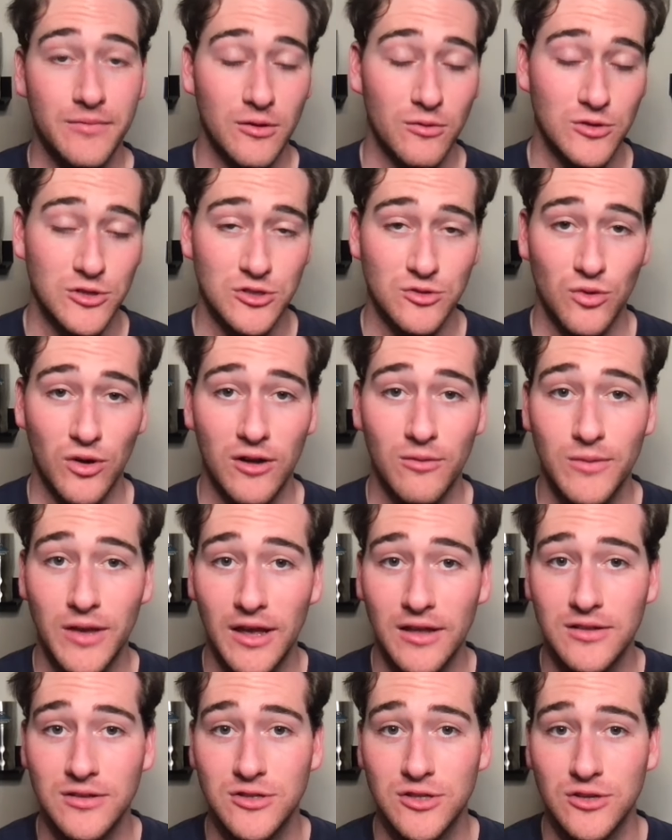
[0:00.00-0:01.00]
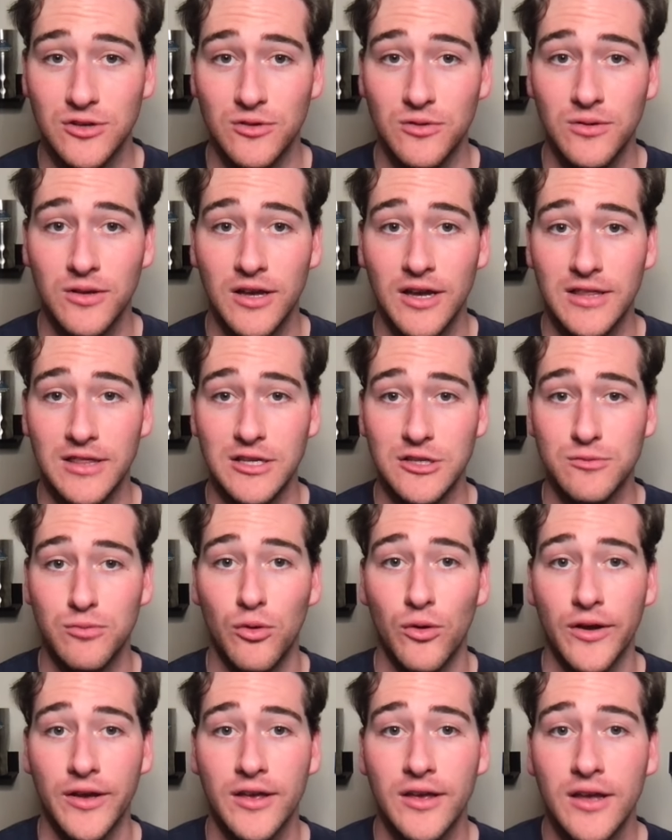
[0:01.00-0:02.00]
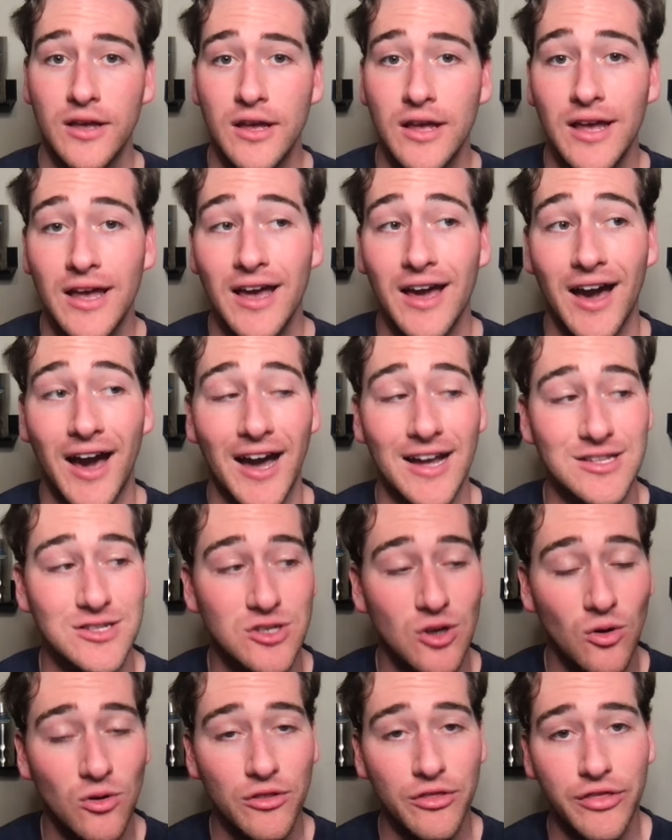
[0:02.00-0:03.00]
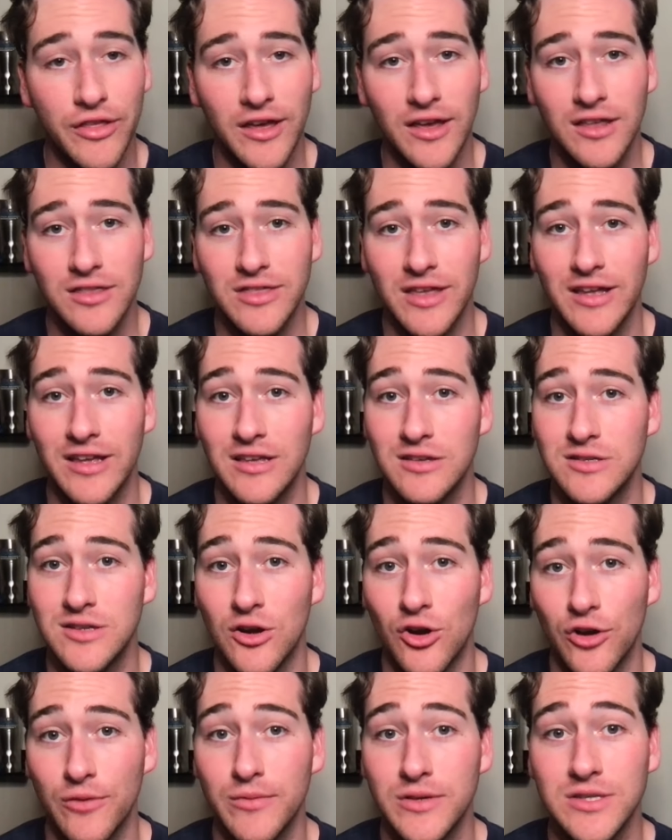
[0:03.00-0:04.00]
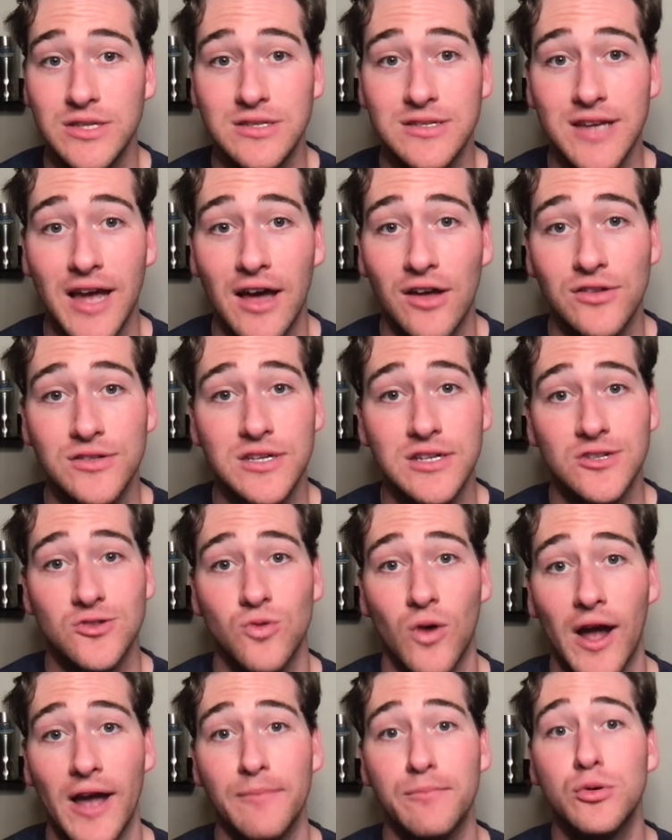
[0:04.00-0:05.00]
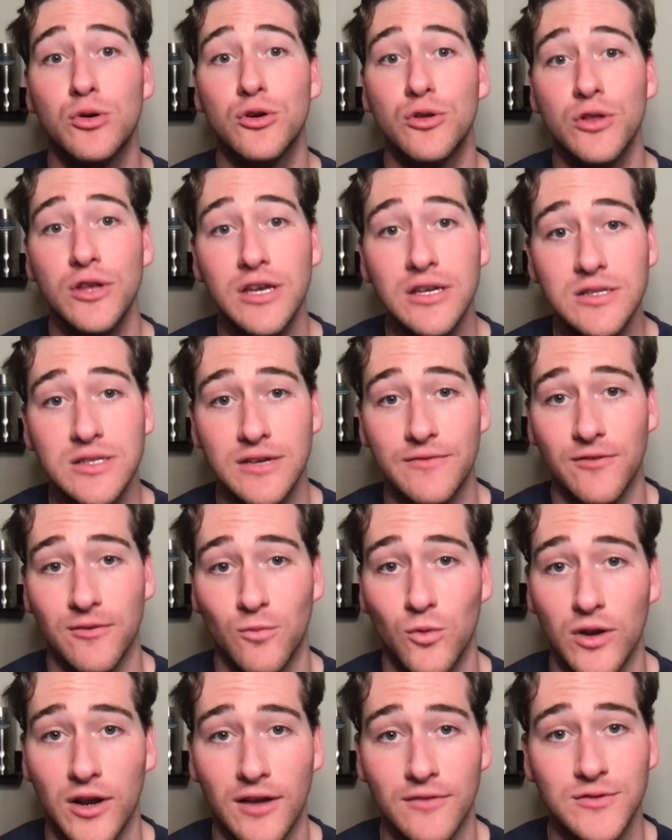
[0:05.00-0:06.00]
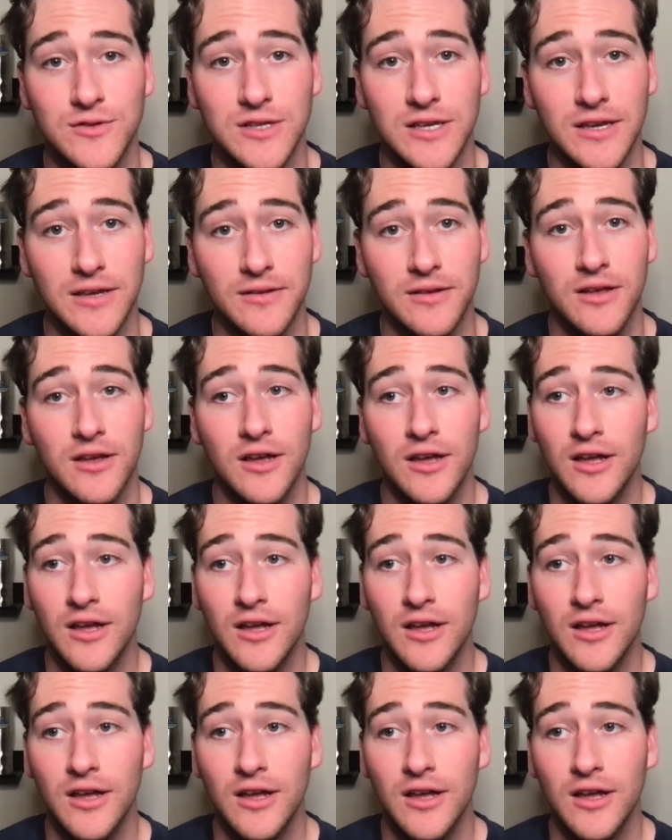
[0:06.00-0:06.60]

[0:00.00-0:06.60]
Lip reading: which is where I'm getting to at this point. I don't think that his arm is as talented as Ryan Puglisi from what I've seen.